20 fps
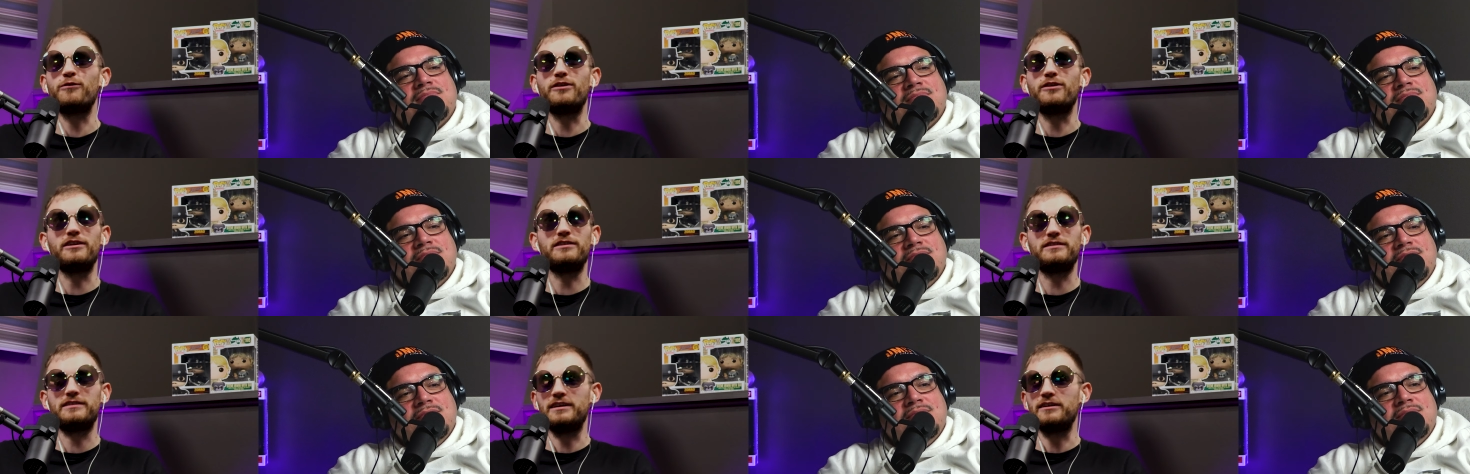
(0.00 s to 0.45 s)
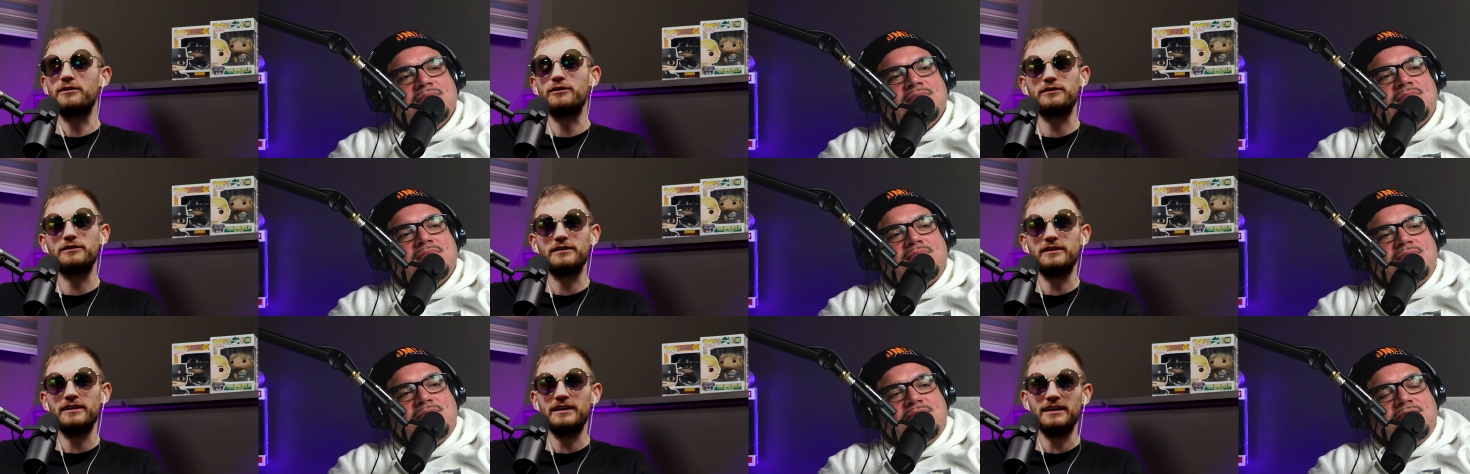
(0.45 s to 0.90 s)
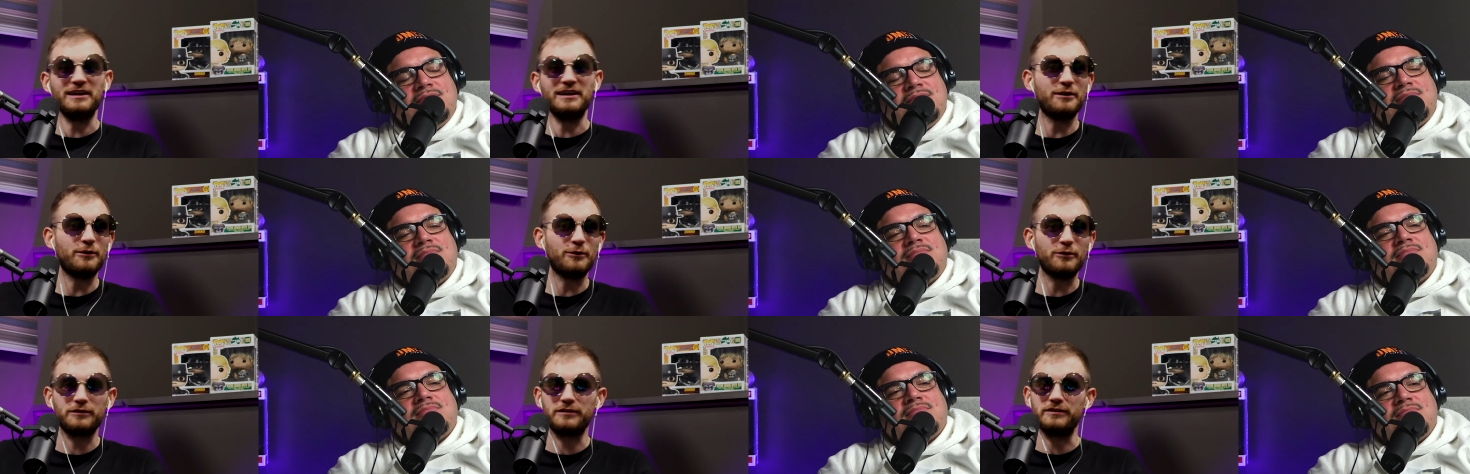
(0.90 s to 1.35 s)
Speaker 1: for the Steelers and the
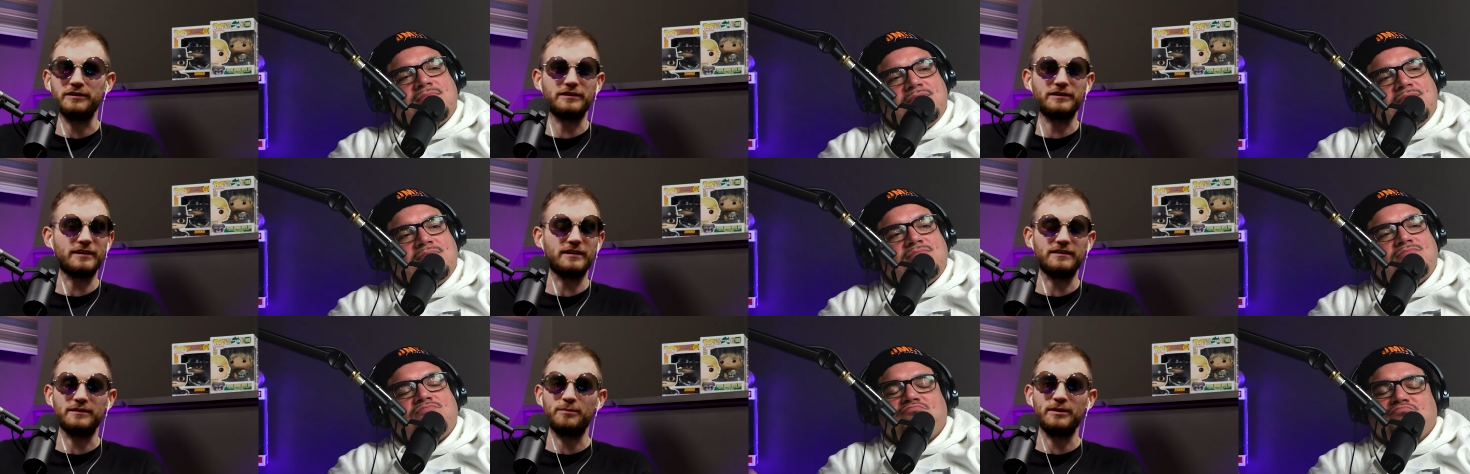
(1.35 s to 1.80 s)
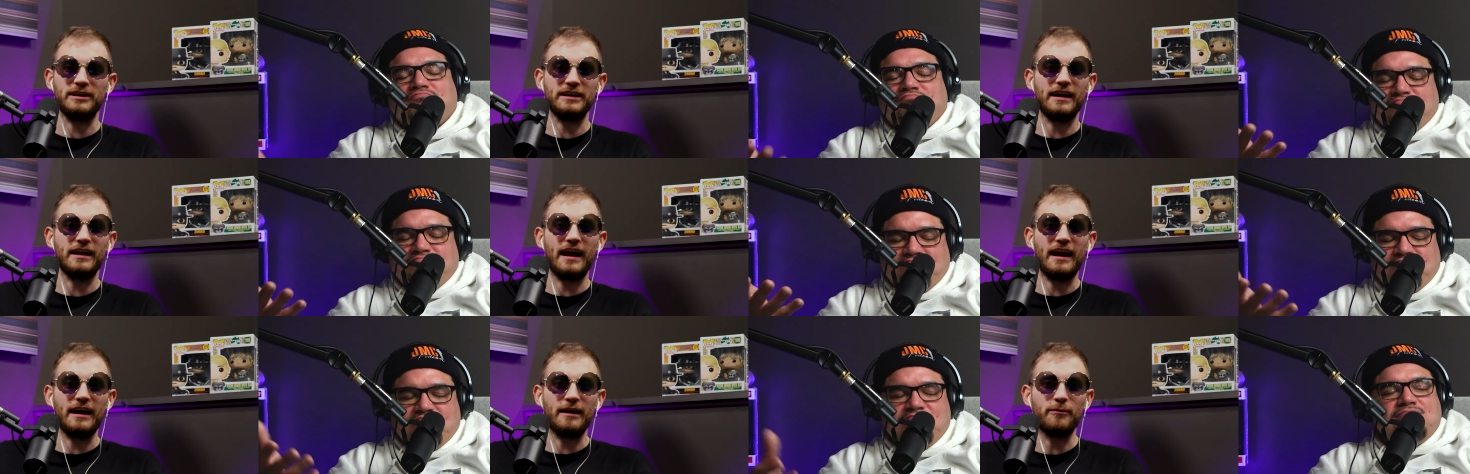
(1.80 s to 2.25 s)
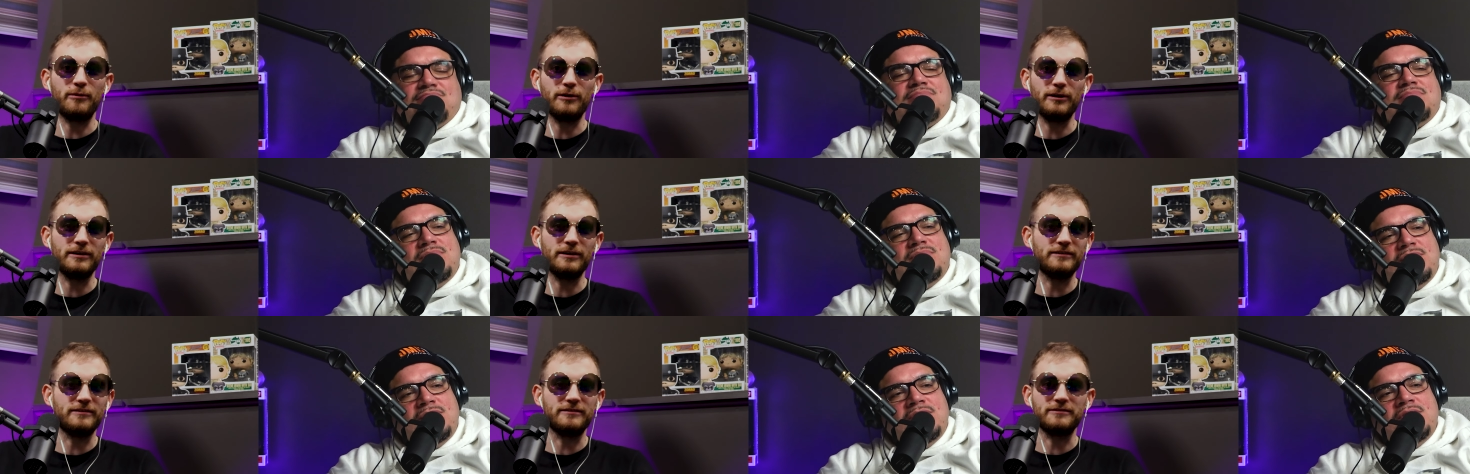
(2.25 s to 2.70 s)
Eagles just because of PA,
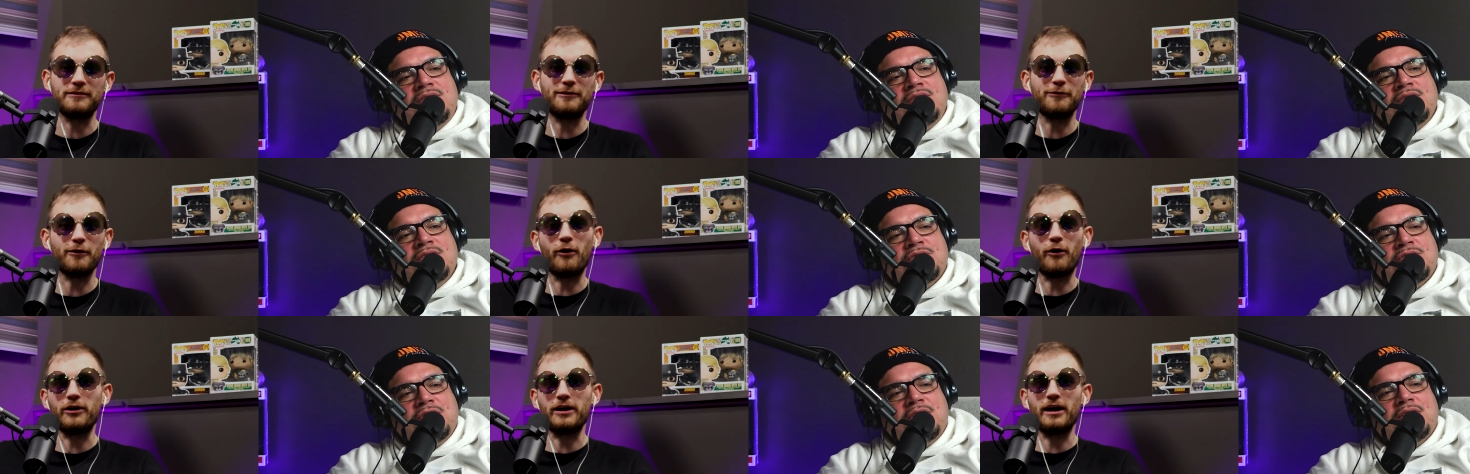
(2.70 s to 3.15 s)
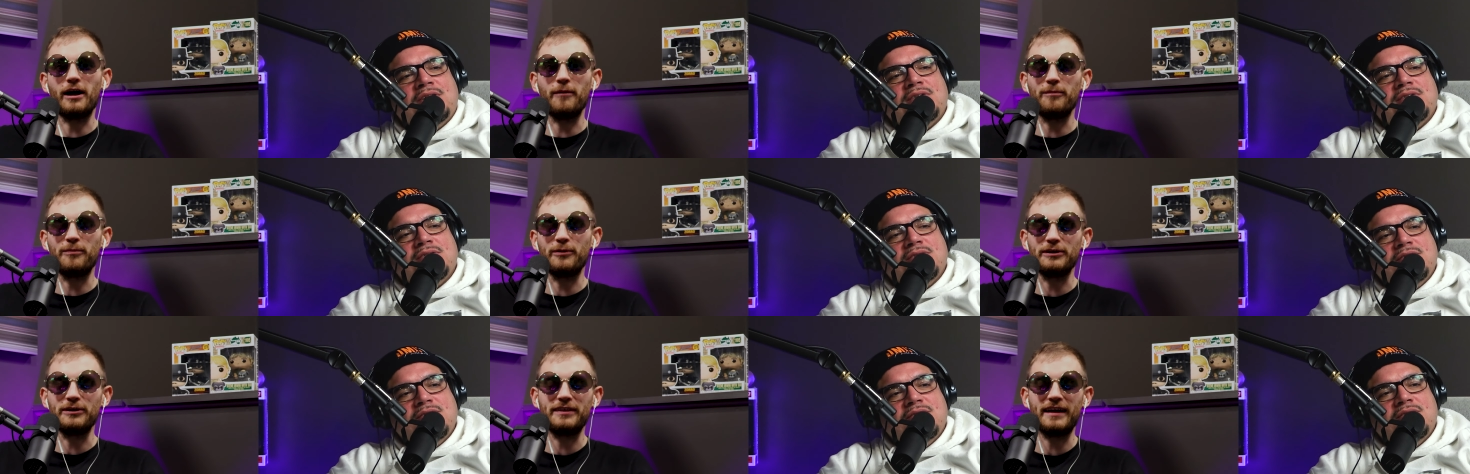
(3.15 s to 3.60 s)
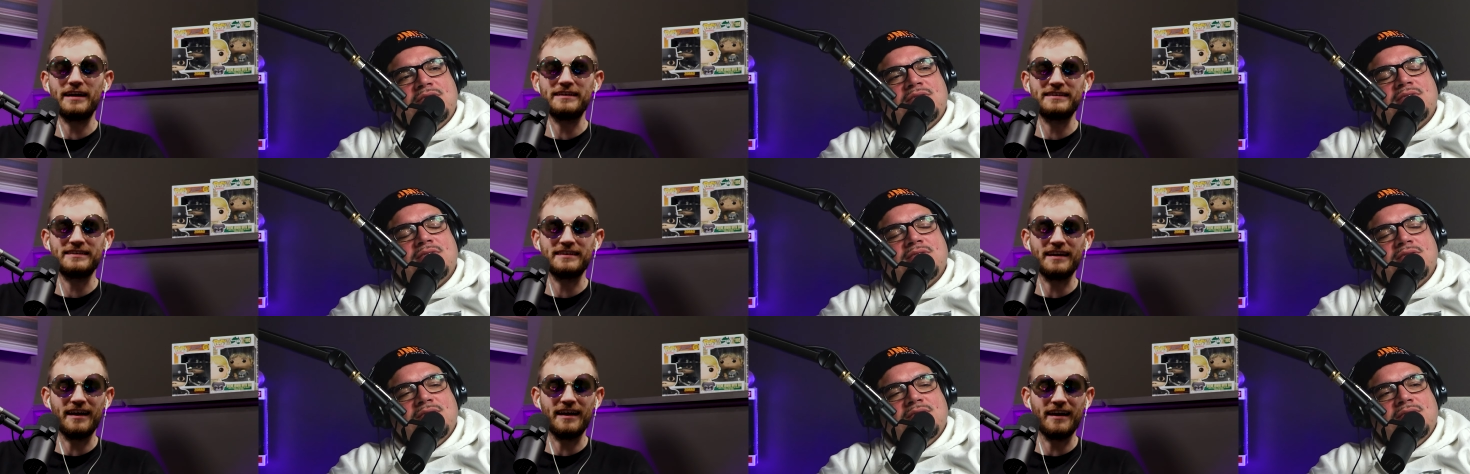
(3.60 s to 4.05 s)
but and growing sure. up. But
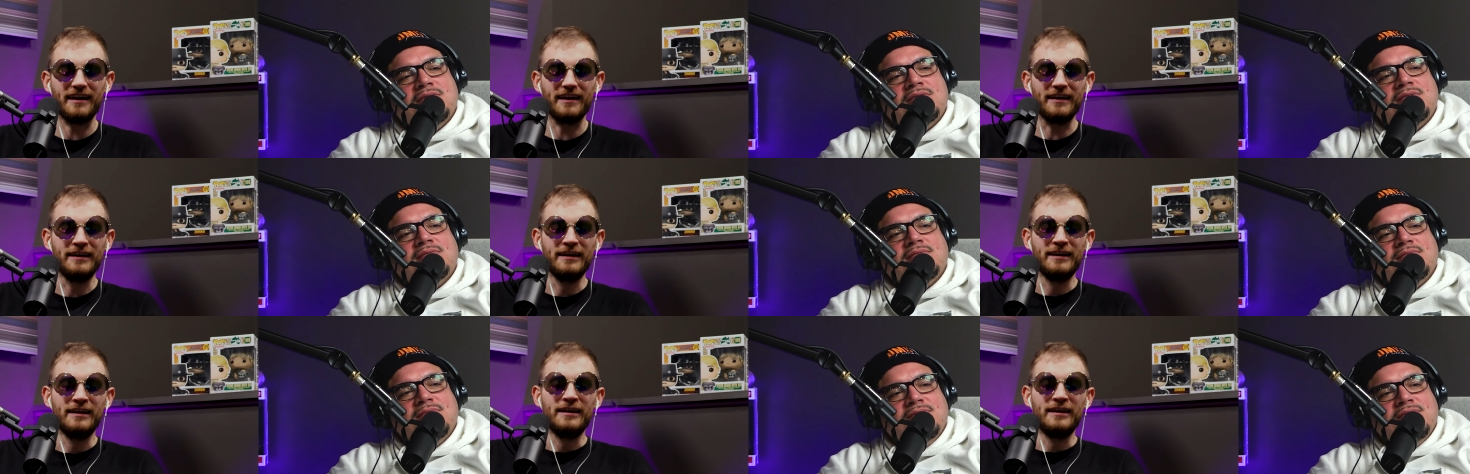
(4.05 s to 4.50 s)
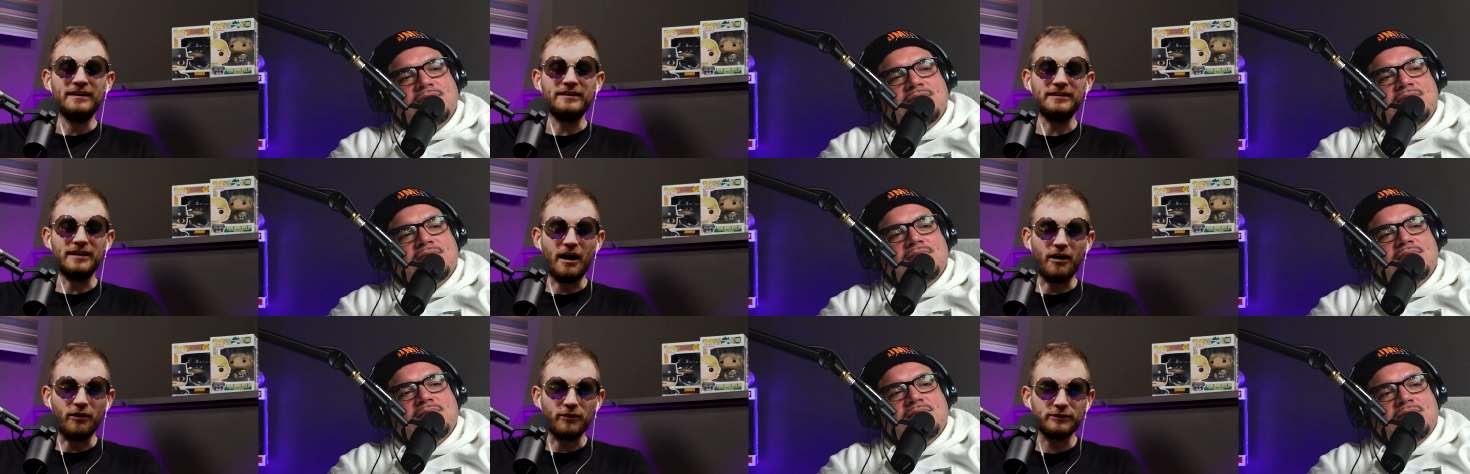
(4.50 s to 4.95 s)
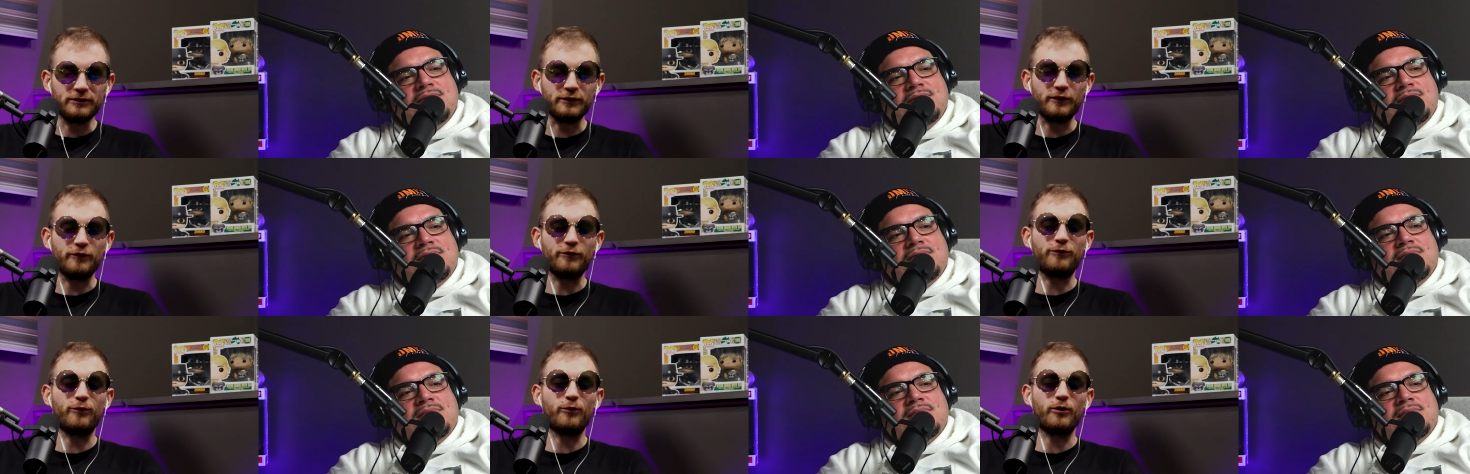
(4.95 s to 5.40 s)
that's uh, no.
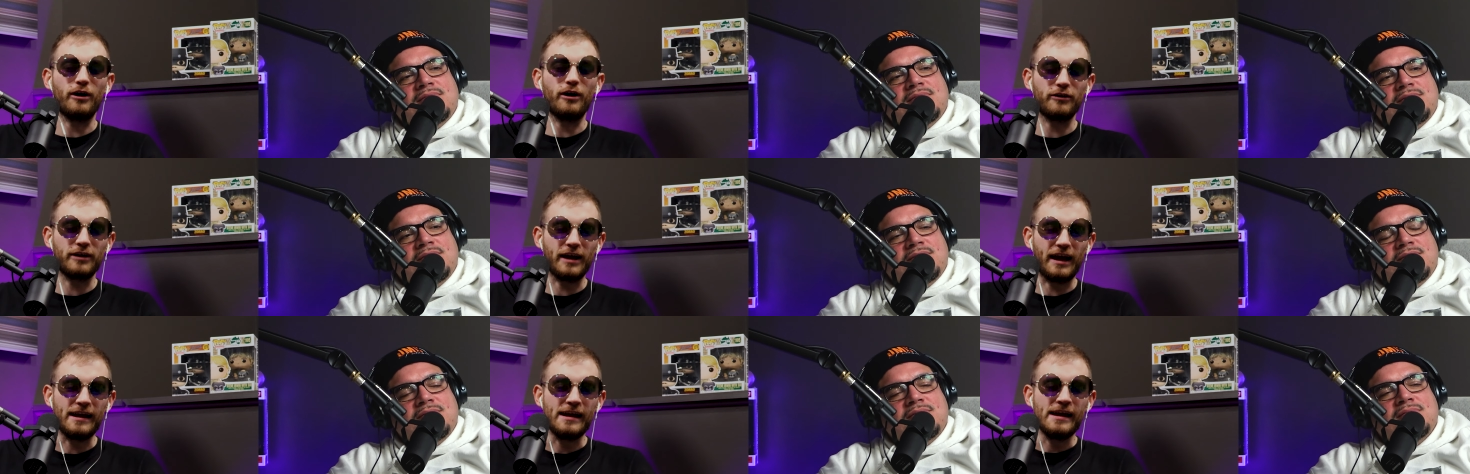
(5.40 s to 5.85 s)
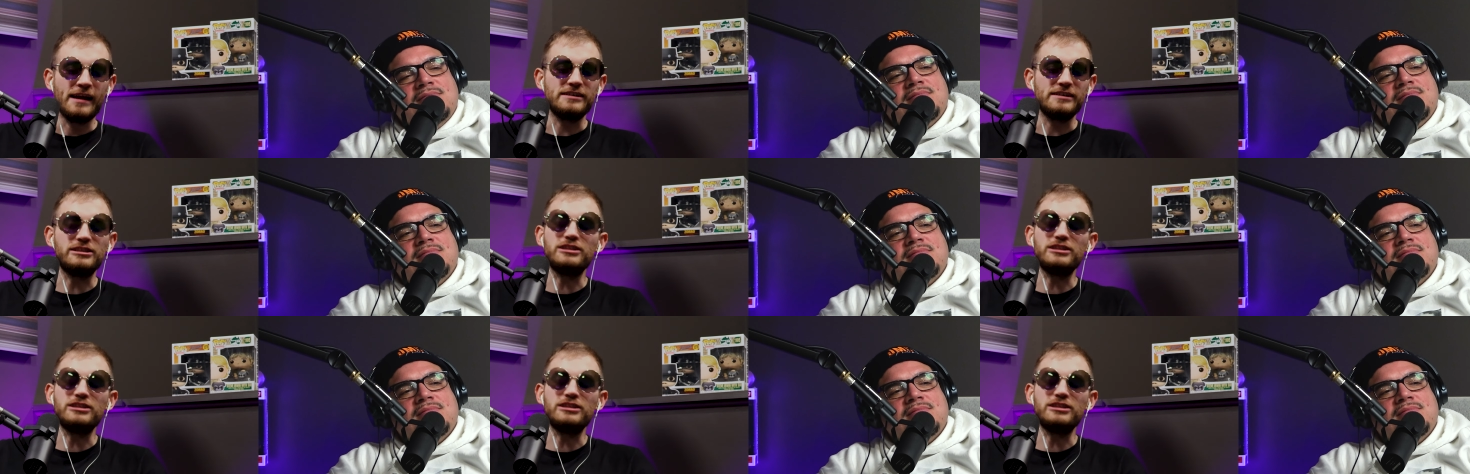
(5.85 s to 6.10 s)
So the four. Okay.